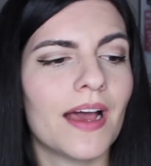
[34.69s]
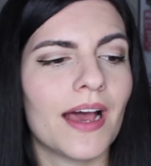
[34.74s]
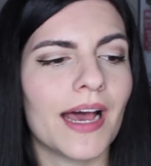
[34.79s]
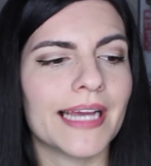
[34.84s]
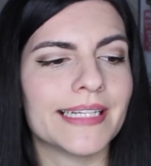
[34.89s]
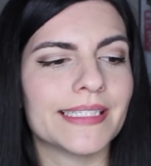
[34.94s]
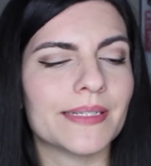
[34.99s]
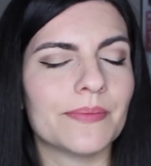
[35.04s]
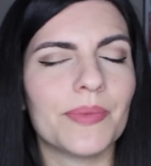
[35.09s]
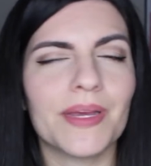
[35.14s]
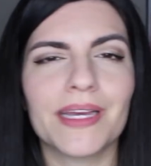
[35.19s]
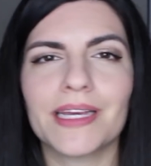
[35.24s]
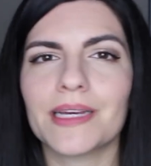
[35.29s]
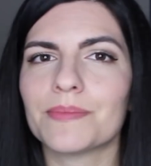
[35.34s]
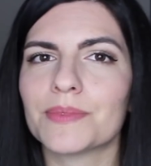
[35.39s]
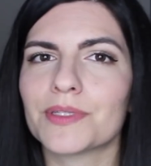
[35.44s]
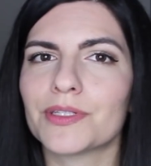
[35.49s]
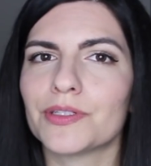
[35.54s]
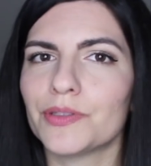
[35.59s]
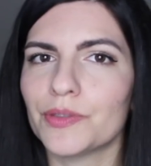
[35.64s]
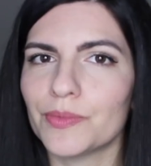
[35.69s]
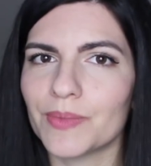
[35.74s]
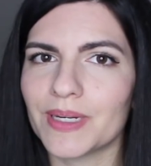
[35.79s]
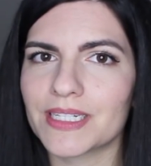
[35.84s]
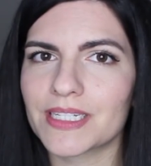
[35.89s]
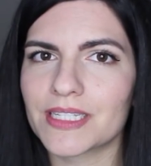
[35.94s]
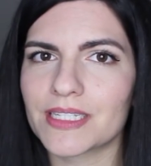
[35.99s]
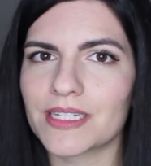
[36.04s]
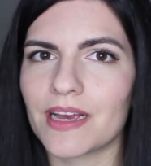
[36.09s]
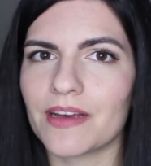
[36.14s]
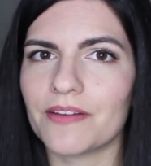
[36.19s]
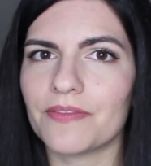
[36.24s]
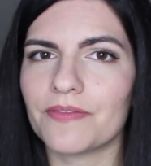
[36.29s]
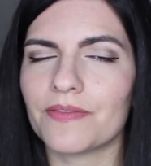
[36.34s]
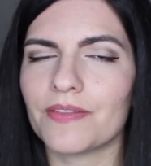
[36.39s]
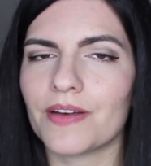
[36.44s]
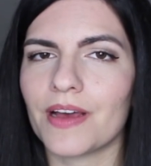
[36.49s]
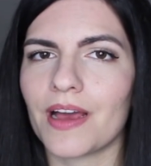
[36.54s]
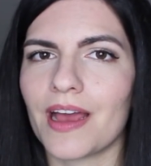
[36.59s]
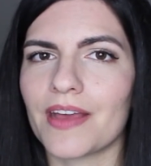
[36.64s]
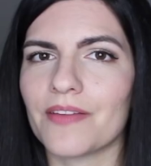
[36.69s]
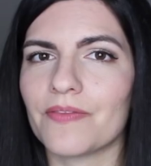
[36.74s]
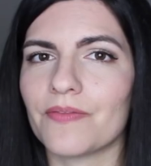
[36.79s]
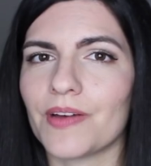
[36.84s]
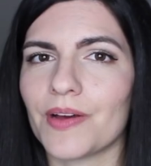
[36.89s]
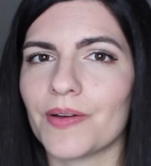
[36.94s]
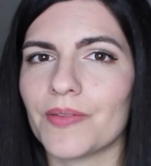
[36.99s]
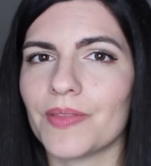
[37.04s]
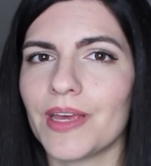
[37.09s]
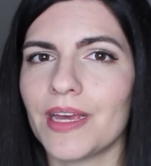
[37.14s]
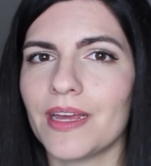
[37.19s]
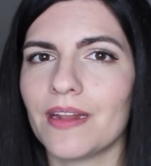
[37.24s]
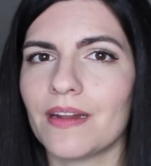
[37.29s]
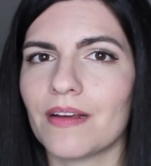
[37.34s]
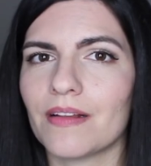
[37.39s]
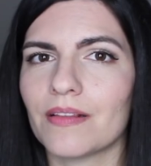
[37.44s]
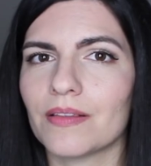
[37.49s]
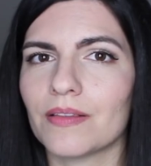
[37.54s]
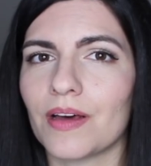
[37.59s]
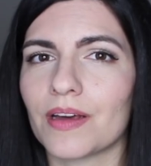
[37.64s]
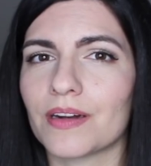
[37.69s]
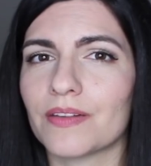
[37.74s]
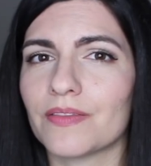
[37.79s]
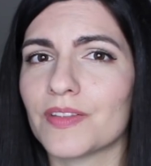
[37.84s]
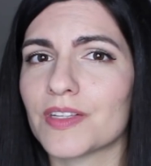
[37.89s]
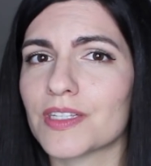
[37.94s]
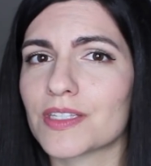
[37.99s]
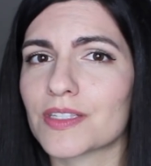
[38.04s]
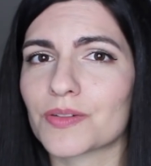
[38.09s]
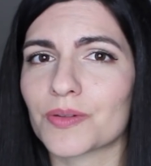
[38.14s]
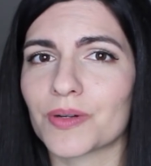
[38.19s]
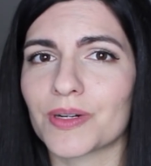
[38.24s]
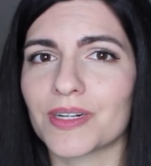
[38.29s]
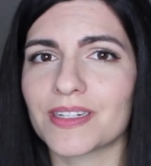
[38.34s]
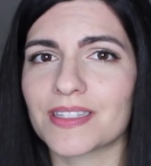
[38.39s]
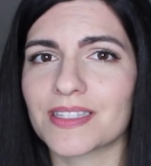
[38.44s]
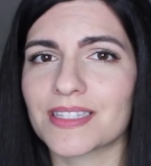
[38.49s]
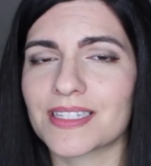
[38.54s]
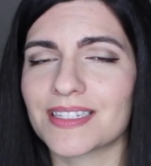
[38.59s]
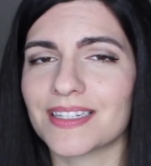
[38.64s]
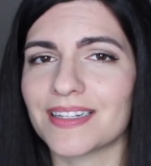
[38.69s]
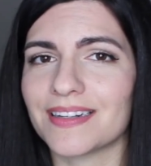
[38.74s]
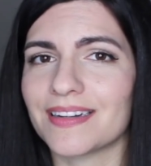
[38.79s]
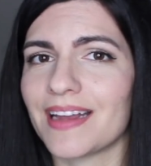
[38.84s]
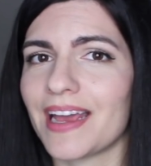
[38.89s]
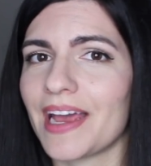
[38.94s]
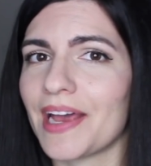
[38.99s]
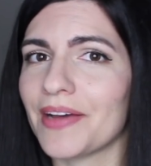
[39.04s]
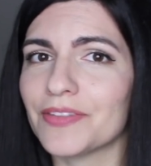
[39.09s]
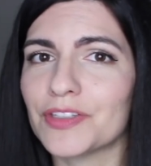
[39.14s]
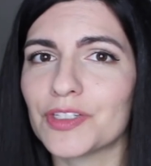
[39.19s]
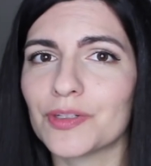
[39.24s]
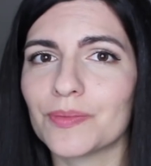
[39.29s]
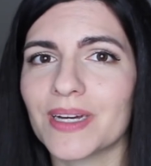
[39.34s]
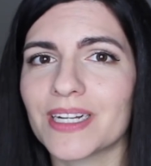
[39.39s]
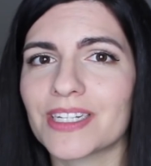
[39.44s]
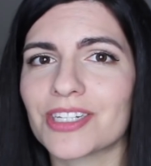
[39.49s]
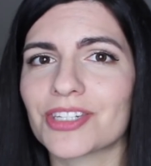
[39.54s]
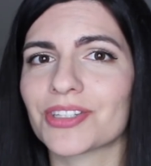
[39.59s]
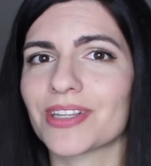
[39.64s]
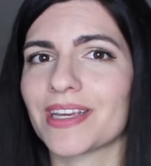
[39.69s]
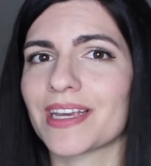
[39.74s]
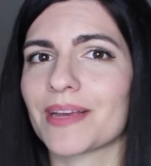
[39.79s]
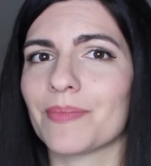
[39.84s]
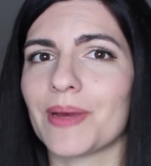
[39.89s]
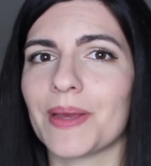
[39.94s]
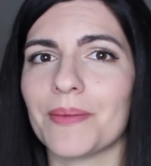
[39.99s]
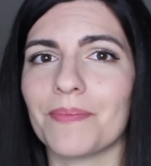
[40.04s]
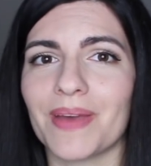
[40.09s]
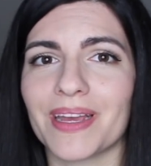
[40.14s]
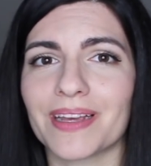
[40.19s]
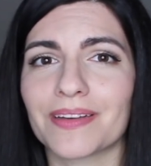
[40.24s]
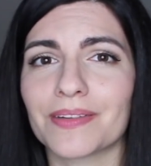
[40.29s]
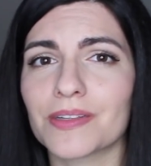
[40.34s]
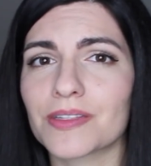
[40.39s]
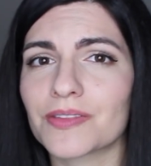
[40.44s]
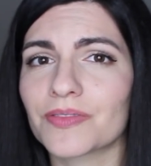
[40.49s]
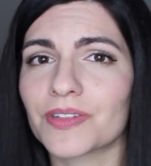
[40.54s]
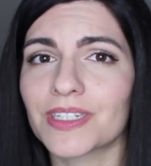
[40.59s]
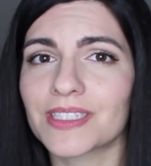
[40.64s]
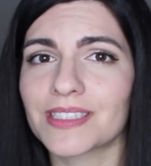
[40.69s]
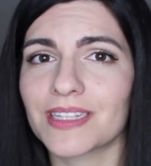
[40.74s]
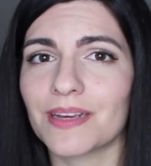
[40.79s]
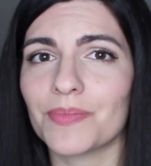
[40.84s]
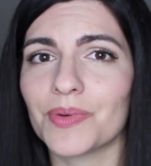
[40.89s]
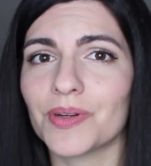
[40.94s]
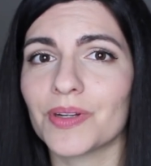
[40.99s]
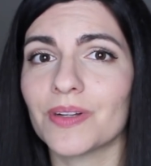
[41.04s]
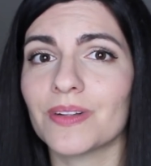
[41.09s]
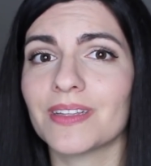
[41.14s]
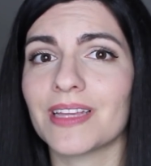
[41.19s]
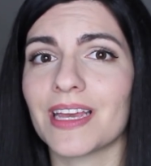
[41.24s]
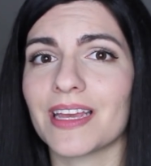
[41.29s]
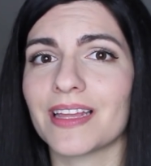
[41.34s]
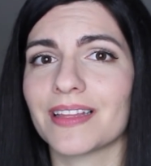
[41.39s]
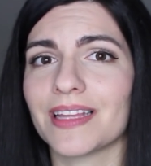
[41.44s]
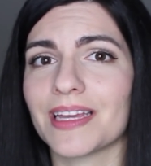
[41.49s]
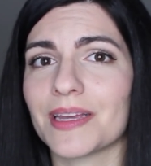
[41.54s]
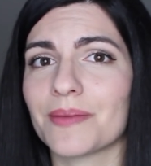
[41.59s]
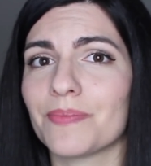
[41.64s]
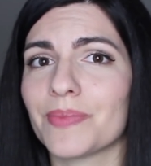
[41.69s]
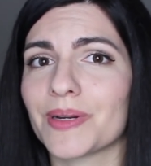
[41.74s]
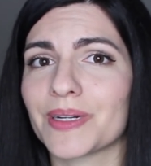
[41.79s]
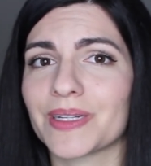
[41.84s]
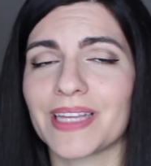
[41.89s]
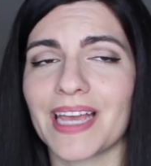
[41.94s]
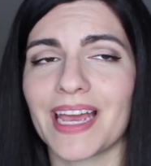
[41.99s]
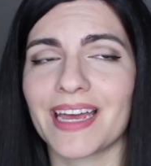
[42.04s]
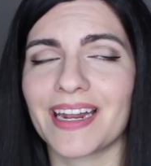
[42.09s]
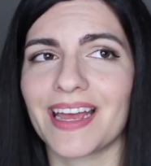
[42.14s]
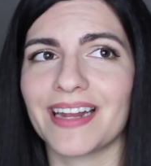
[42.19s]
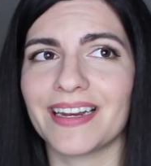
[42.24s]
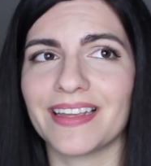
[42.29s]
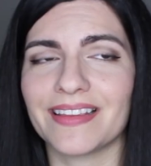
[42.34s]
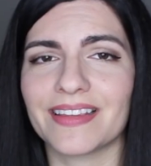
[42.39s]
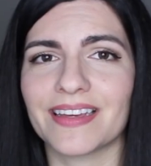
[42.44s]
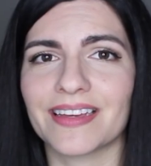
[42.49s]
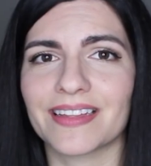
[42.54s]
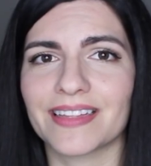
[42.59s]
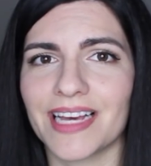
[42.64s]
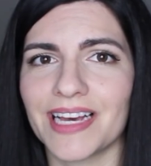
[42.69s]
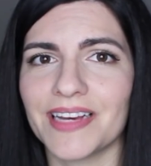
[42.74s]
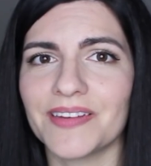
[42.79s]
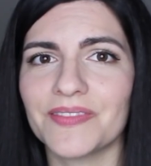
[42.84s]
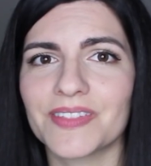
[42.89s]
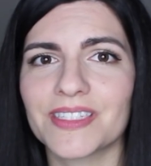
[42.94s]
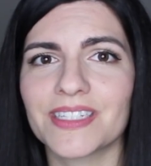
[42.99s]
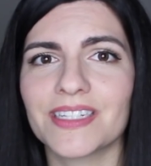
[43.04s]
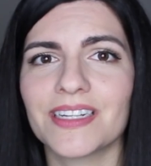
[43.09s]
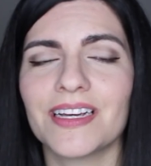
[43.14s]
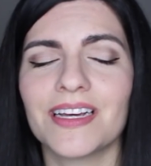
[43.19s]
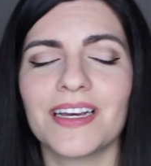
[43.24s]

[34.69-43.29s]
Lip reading: I didn't pick up too much stuff. I found that a lot of the stores didn't have too much. Like my Michaels, for example, they like barely had anything left.